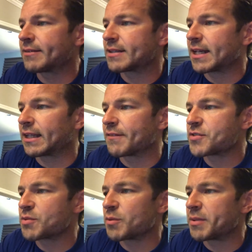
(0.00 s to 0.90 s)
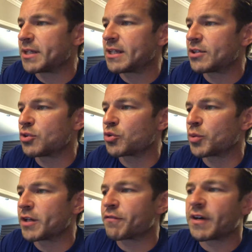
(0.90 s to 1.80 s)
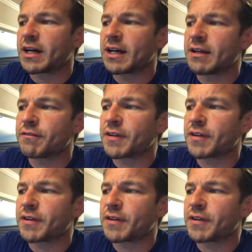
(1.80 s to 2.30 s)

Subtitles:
the deadlifts would be 225